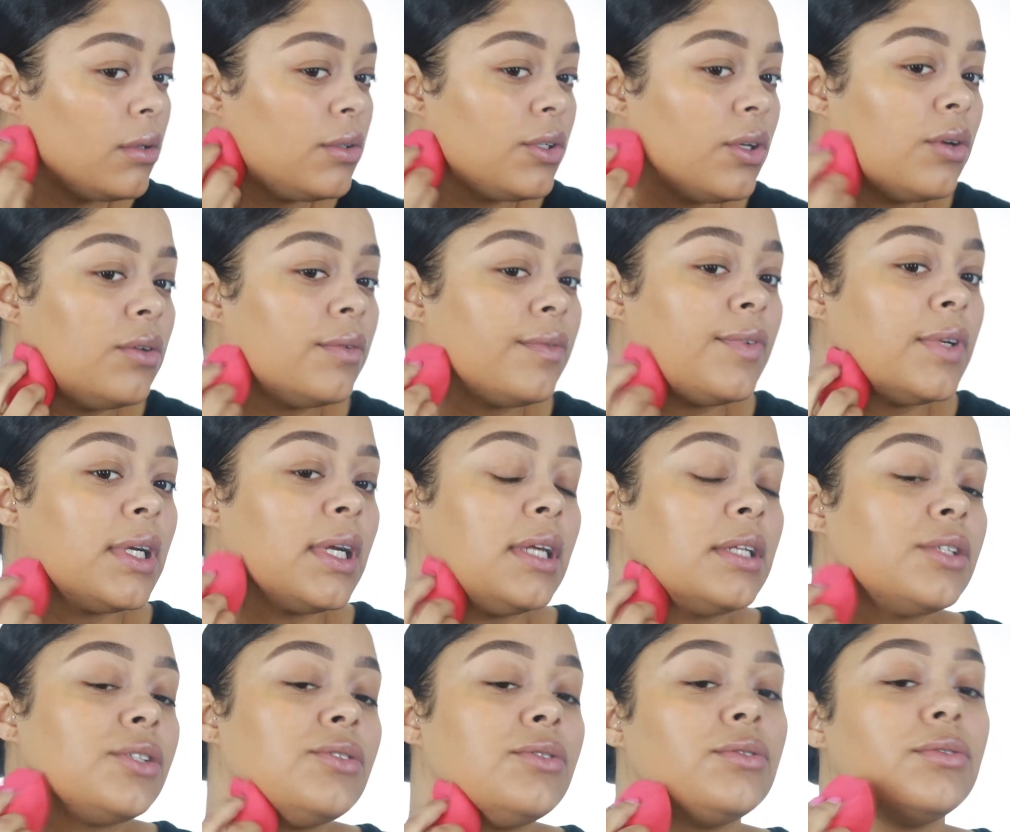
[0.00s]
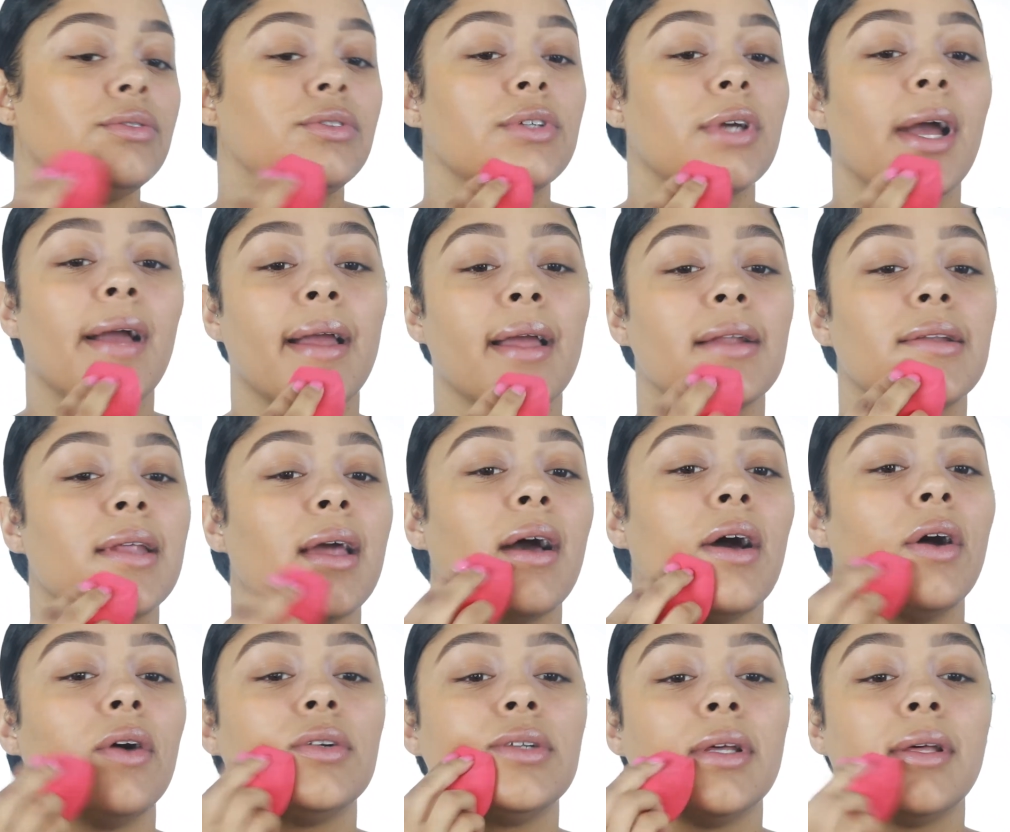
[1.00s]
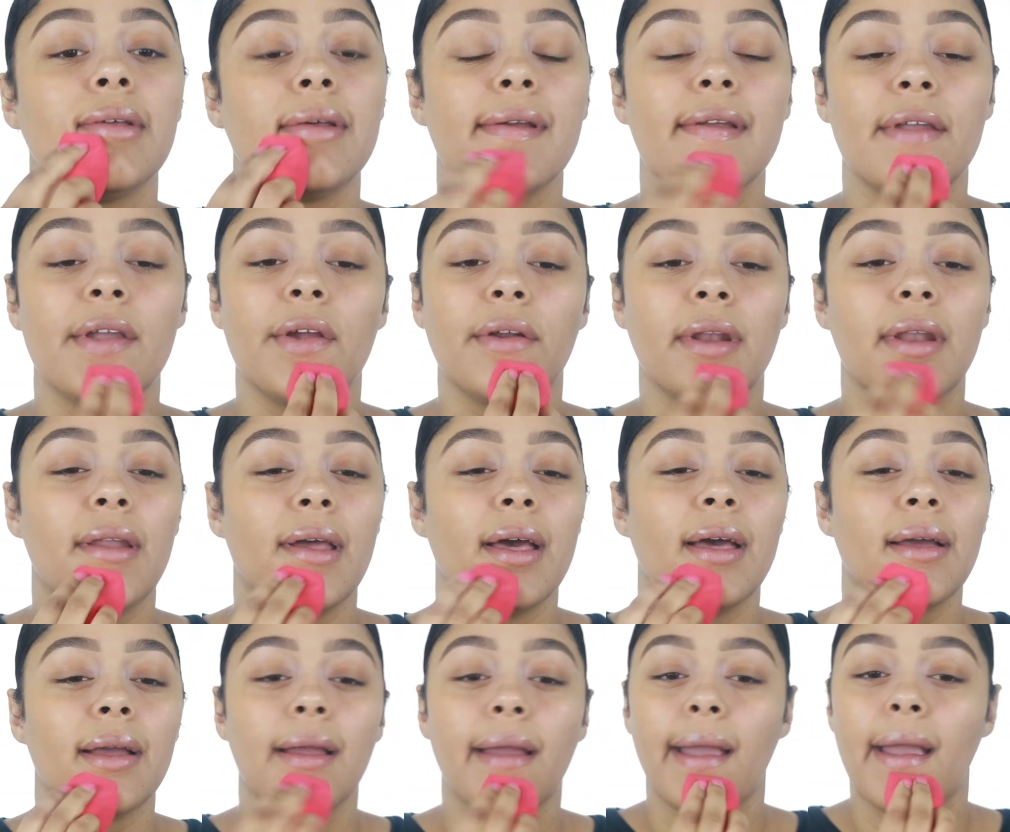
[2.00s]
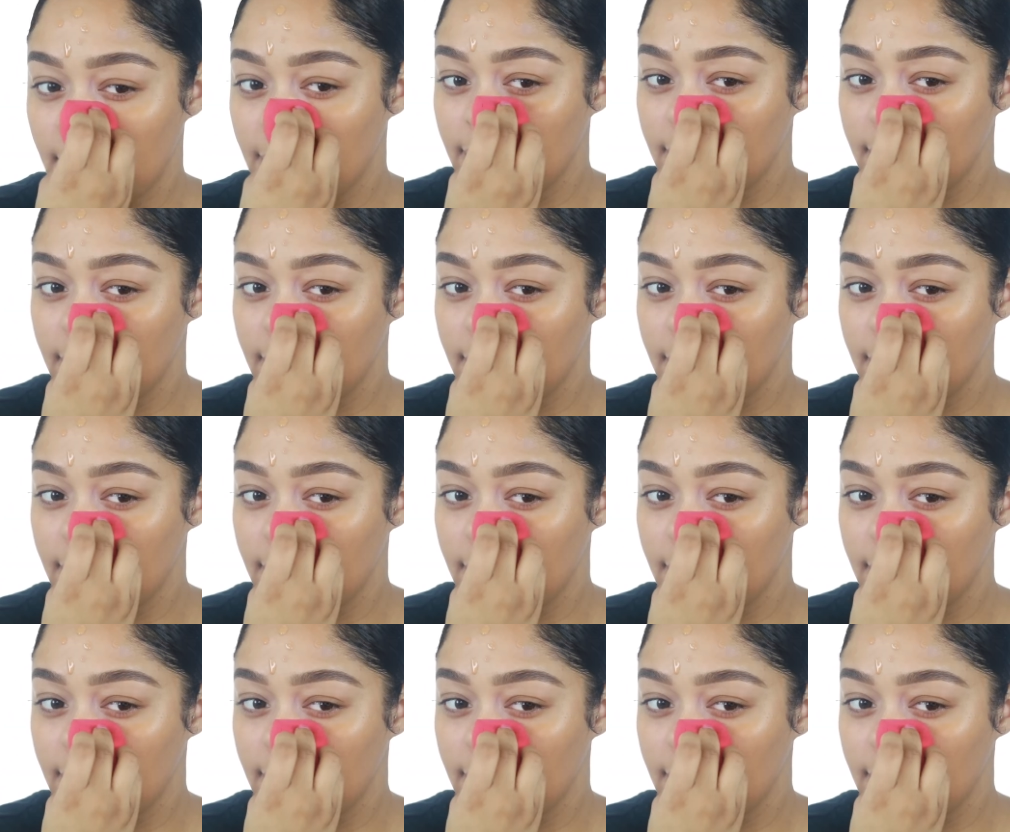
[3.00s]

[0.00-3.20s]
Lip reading: Don't forget to drag it down your neck.